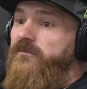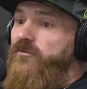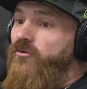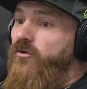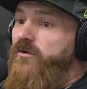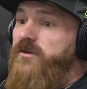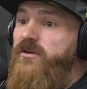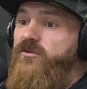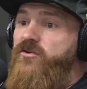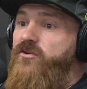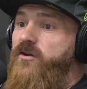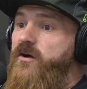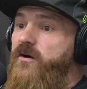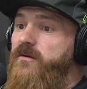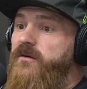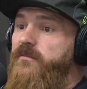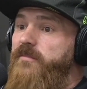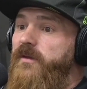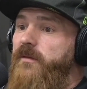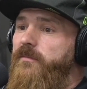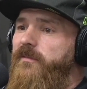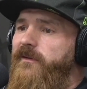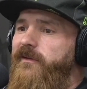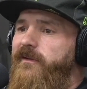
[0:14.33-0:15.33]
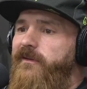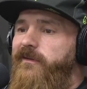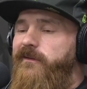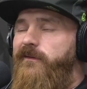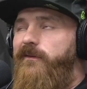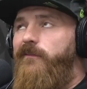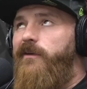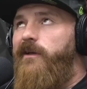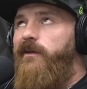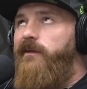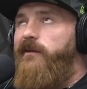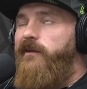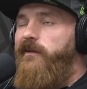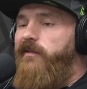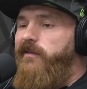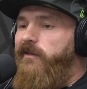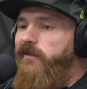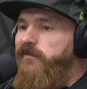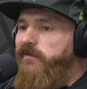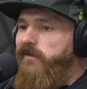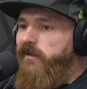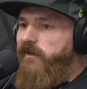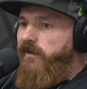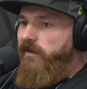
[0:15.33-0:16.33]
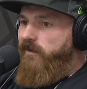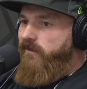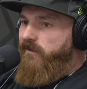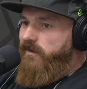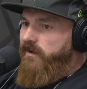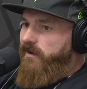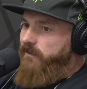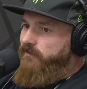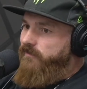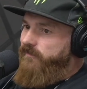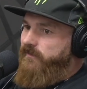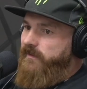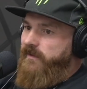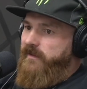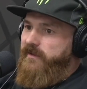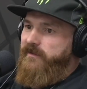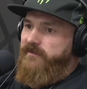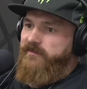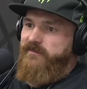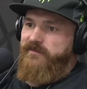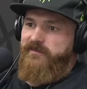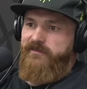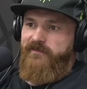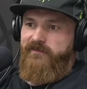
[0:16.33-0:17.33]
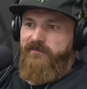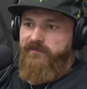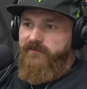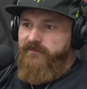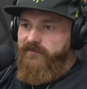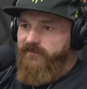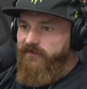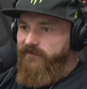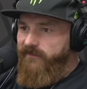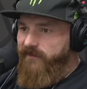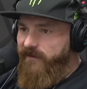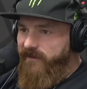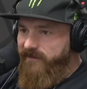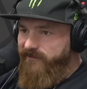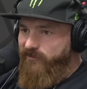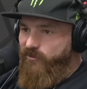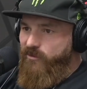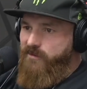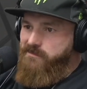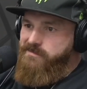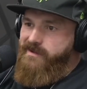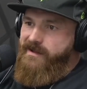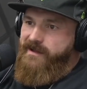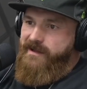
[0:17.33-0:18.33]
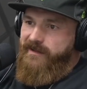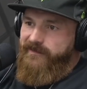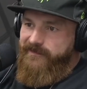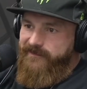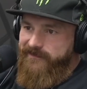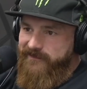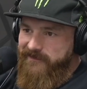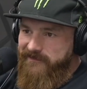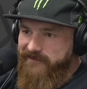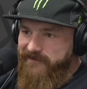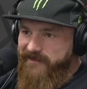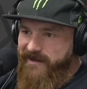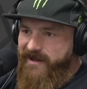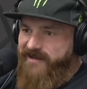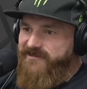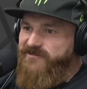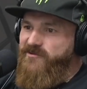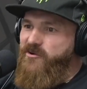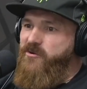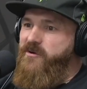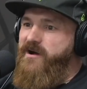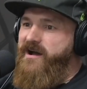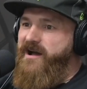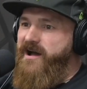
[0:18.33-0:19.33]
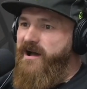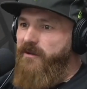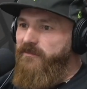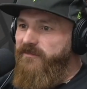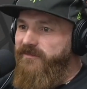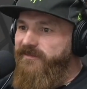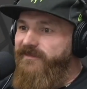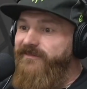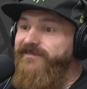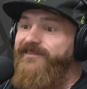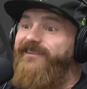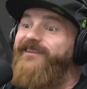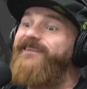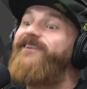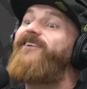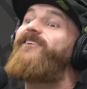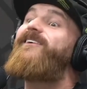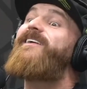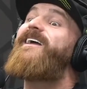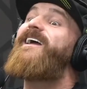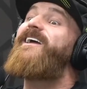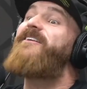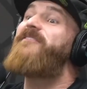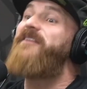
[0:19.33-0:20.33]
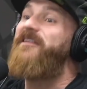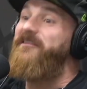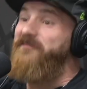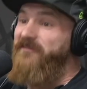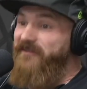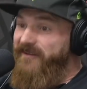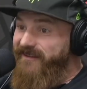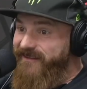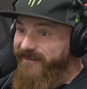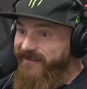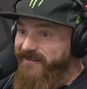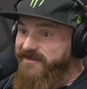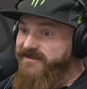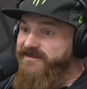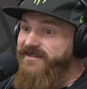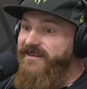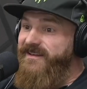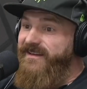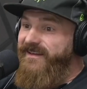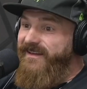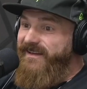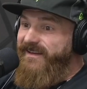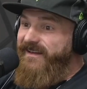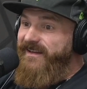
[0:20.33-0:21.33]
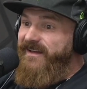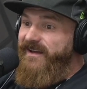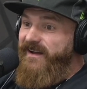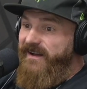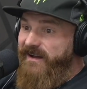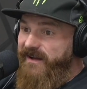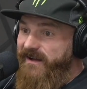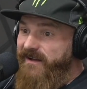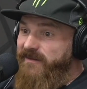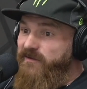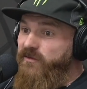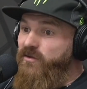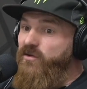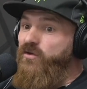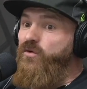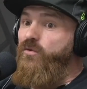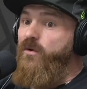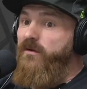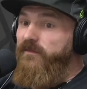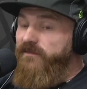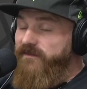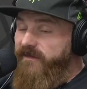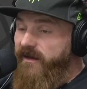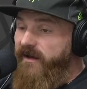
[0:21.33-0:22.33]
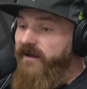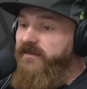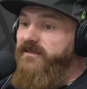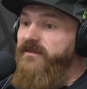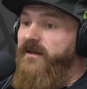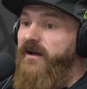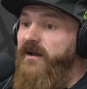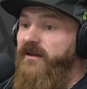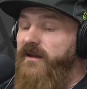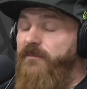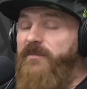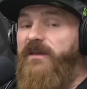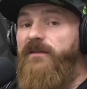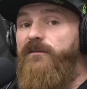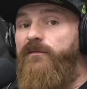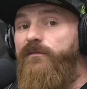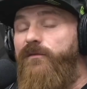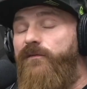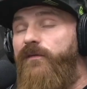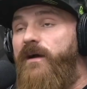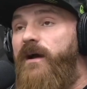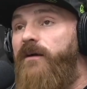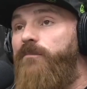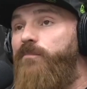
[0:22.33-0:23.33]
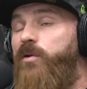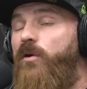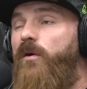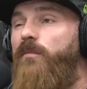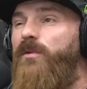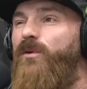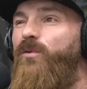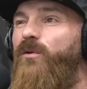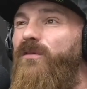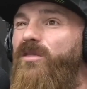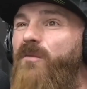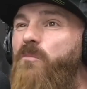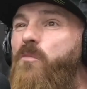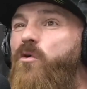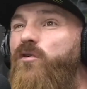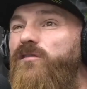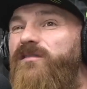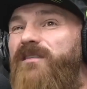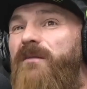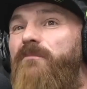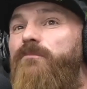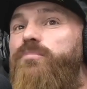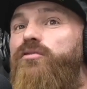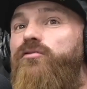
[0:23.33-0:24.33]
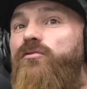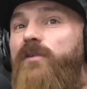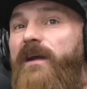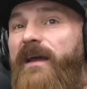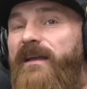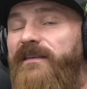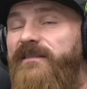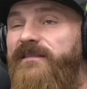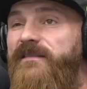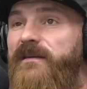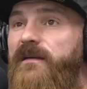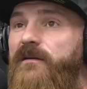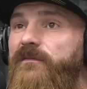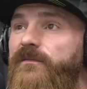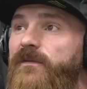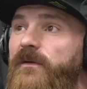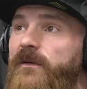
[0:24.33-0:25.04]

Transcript: show, and people were like, oh my God, this guy can't even flex, has no back, has no arms. So I was like, okay, motherfuckers. And you have done that. I mean, in fact, probably one of the most impressive